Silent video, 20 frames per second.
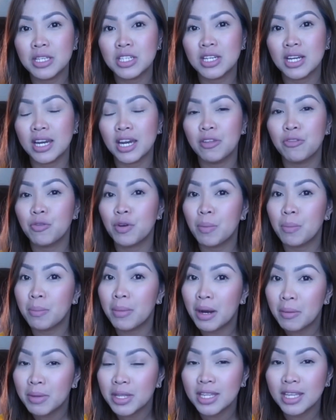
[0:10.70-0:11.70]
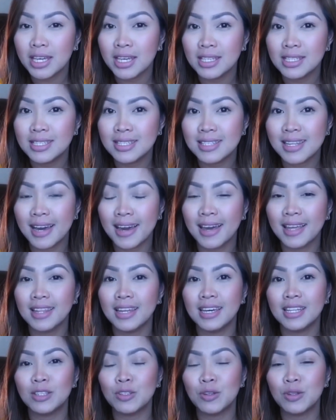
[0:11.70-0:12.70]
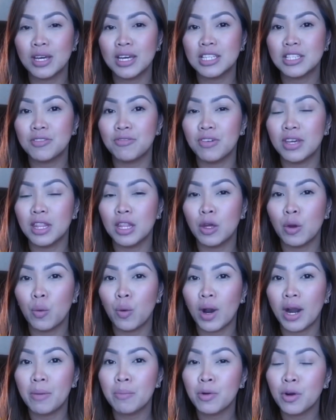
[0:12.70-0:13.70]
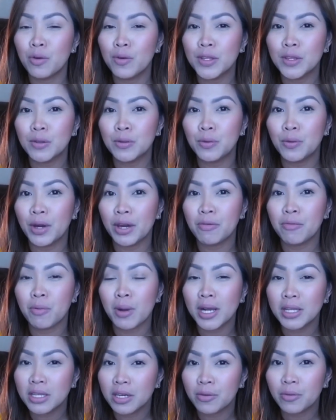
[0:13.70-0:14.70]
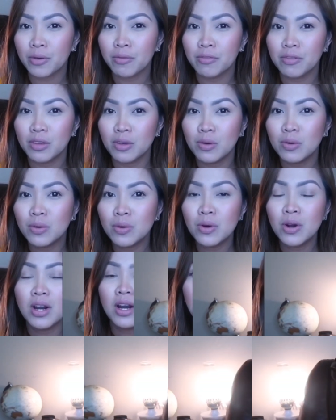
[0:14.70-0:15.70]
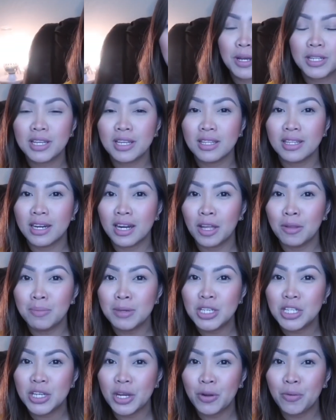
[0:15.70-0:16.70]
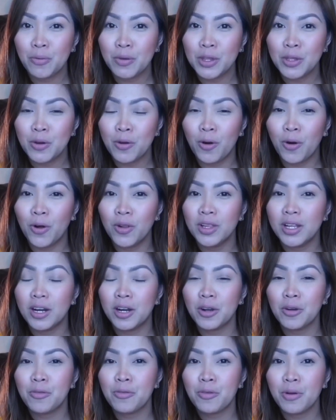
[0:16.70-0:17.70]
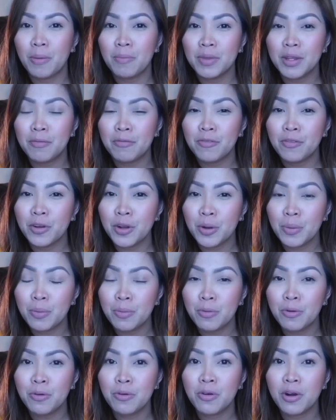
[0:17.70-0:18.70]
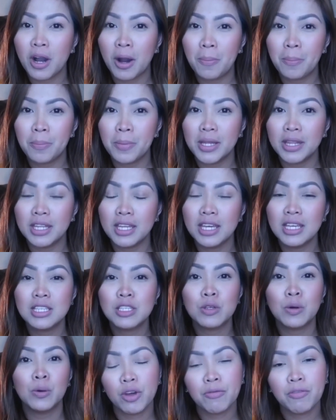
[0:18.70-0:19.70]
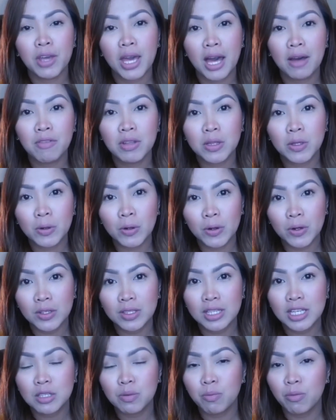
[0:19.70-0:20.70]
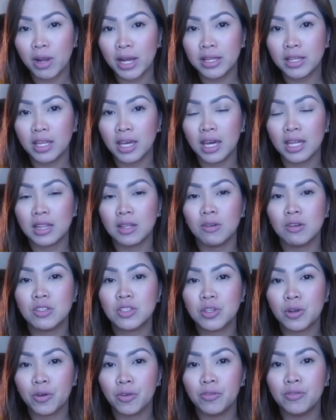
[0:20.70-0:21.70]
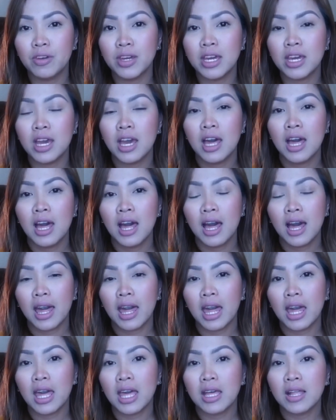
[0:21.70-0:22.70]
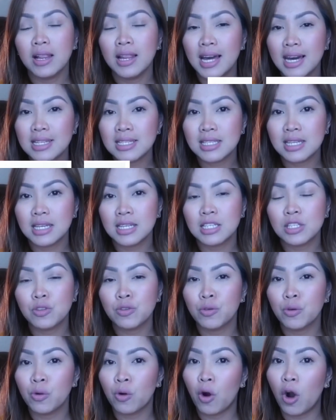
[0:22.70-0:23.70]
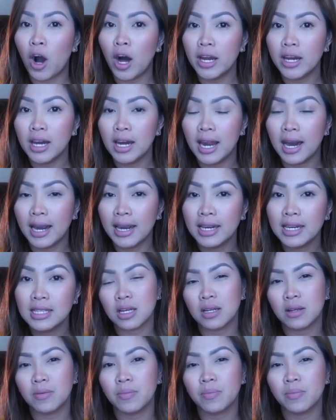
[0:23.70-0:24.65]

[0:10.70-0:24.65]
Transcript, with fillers: Mitch again from Mom and Kid Style and today's video, I'm going to do a product review. And this product that I'll be sharing with you all are from the Firmoo company. So if you haven't heard this brand yet, they're serving a glasses through online